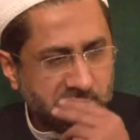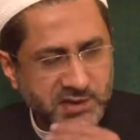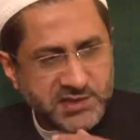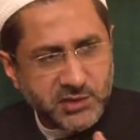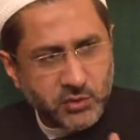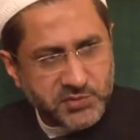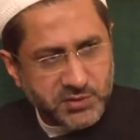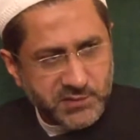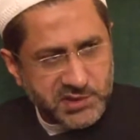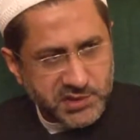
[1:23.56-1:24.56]
Just an
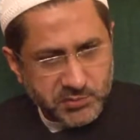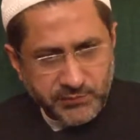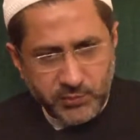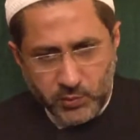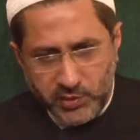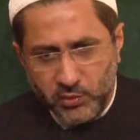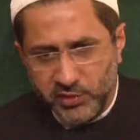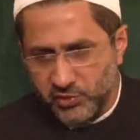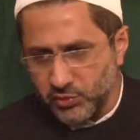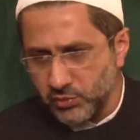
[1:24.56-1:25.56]
observation before we go
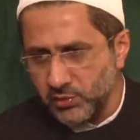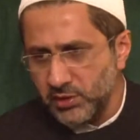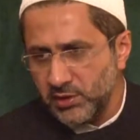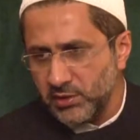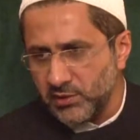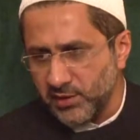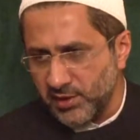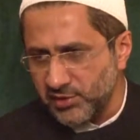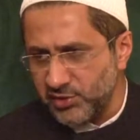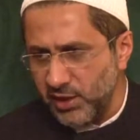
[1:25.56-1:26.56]
into the
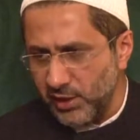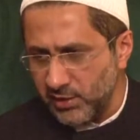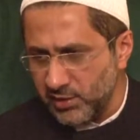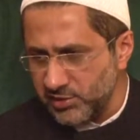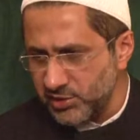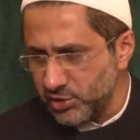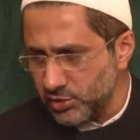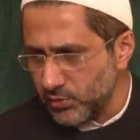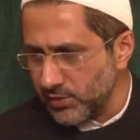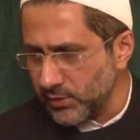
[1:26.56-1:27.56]
and
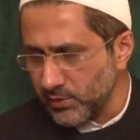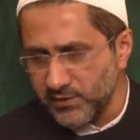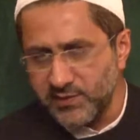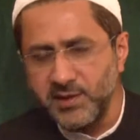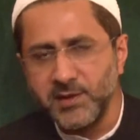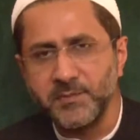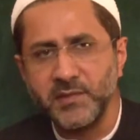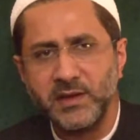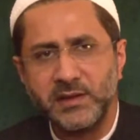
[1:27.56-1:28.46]
continue with our theme